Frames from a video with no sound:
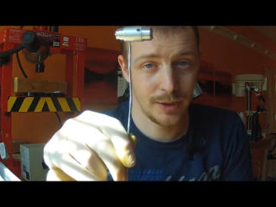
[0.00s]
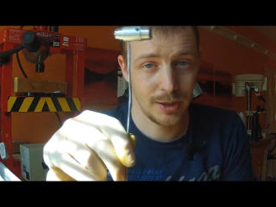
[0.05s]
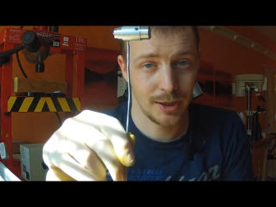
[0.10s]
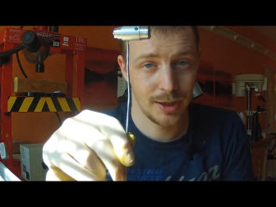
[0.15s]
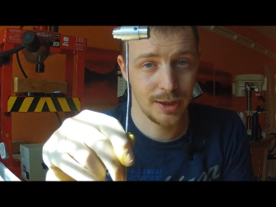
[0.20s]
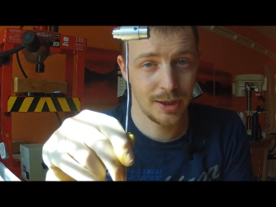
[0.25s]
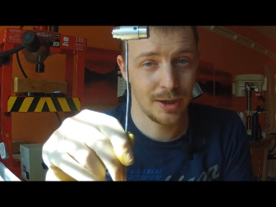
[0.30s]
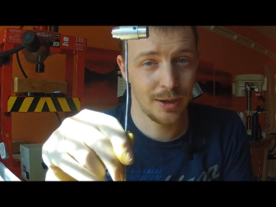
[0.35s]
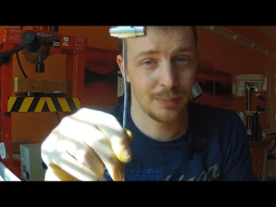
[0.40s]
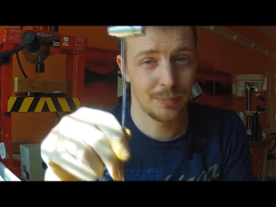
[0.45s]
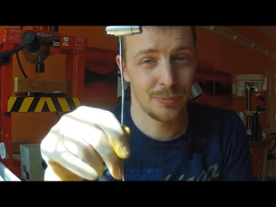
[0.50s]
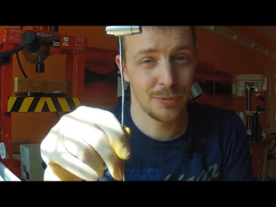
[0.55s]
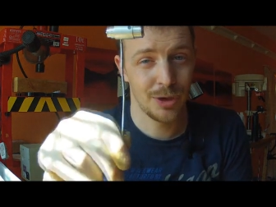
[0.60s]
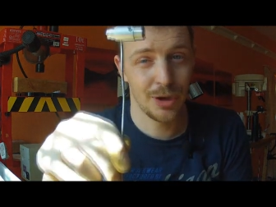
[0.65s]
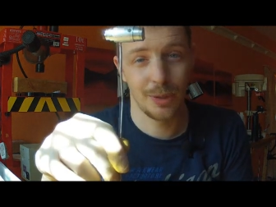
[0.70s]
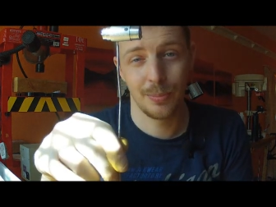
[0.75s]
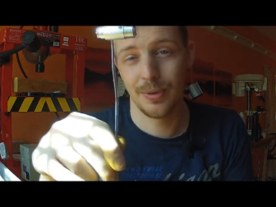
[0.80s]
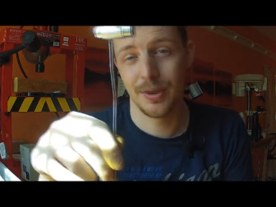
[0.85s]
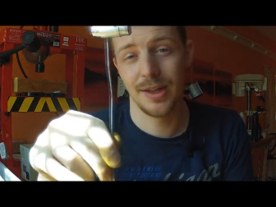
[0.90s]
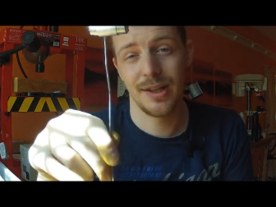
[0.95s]
Okay, I'm
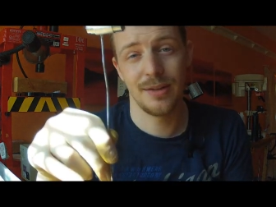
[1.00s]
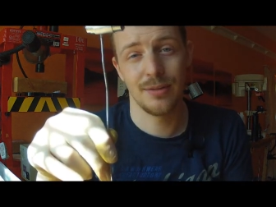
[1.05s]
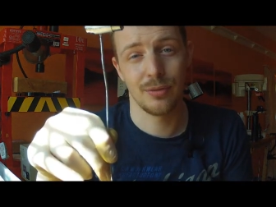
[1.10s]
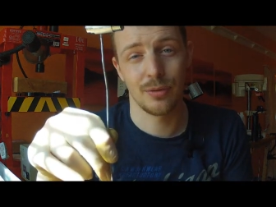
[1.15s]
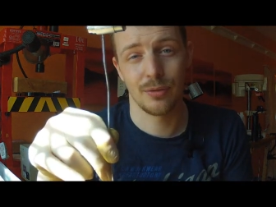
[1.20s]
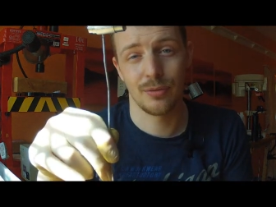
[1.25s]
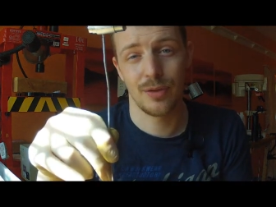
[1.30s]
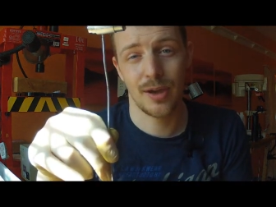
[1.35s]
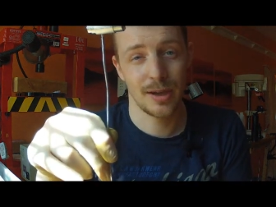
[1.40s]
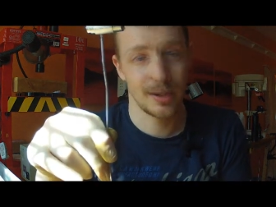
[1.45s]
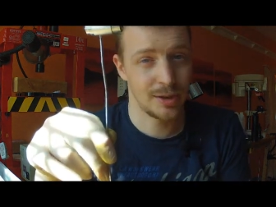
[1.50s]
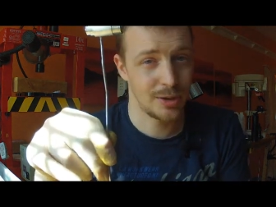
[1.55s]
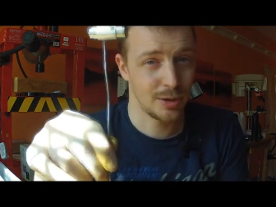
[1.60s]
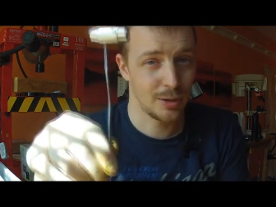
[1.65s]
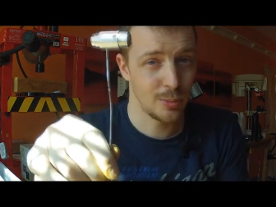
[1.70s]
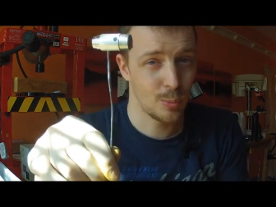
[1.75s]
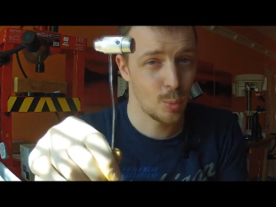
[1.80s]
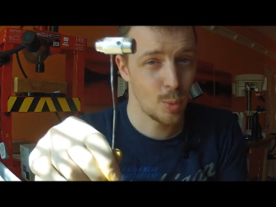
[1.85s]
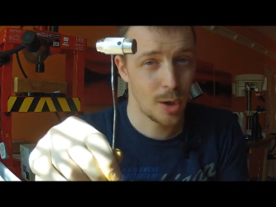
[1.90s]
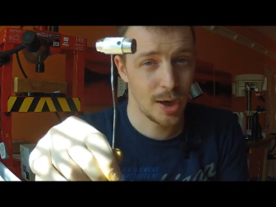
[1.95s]
not a believer of hanging it
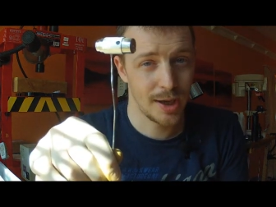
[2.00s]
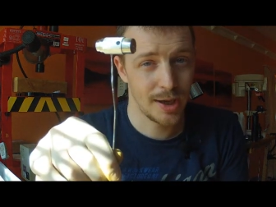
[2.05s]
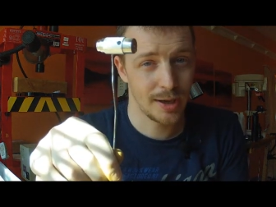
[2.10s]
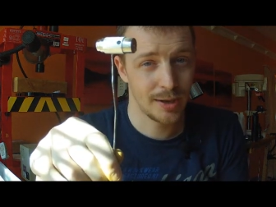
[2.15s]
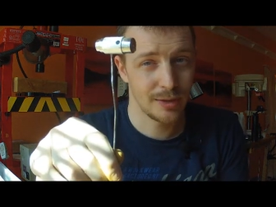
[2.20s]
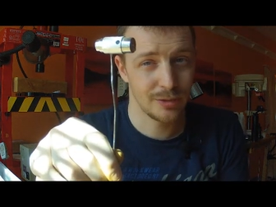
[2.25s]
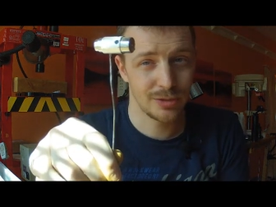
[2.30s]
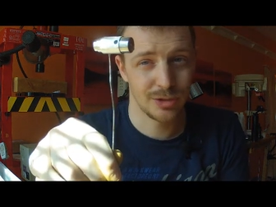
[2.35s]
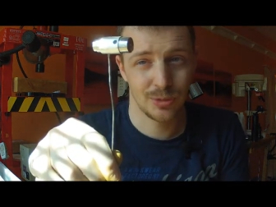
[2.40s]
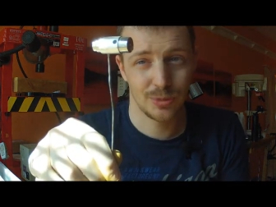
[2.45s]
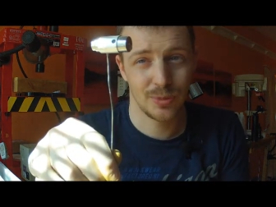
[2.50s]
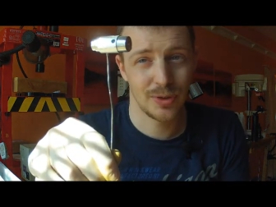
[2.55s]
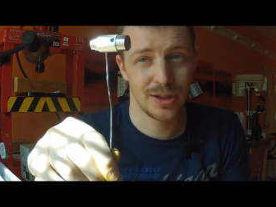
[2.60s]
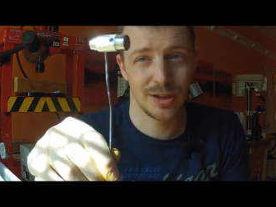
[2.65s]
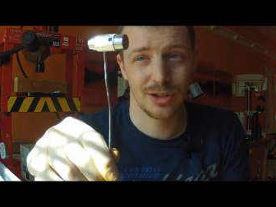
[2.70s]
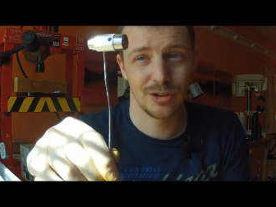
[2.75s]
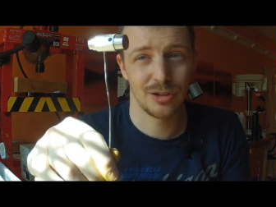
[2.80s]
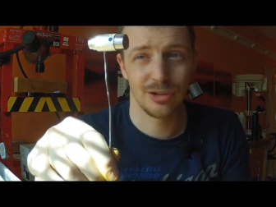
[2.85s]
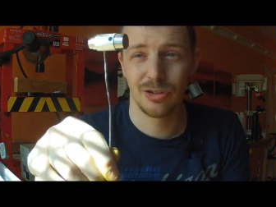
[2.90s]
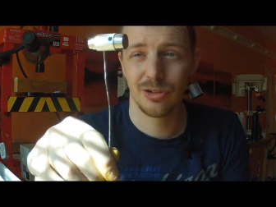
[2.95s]
on wire. I just
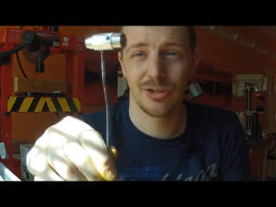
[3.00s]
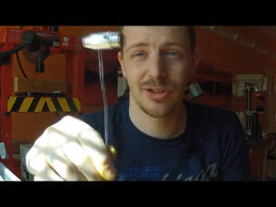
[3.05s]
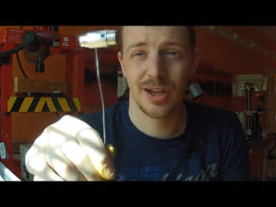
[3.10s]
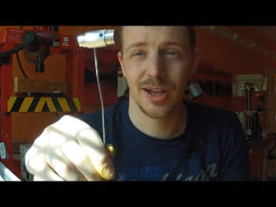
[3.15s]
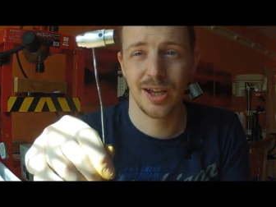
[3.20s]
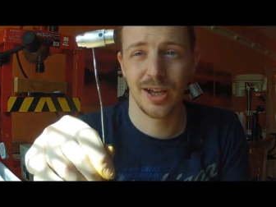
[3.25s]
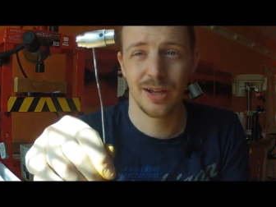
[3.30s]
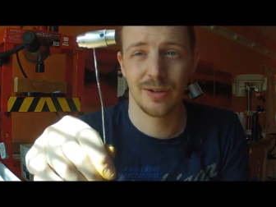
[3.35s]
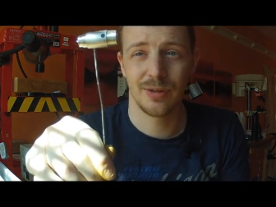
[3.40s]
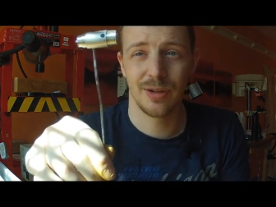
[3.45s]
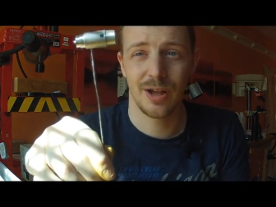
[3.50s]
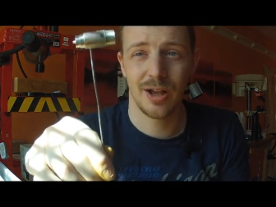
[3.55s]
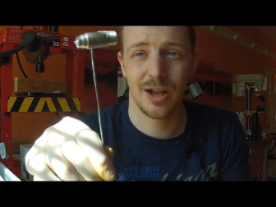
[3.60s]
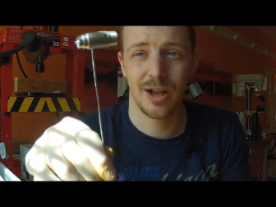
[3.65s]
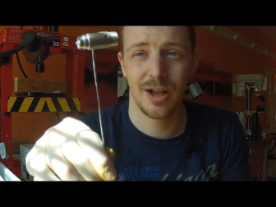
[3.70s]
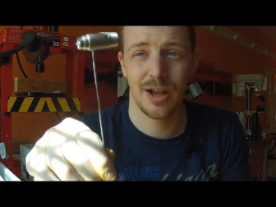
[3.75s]
think it's uh,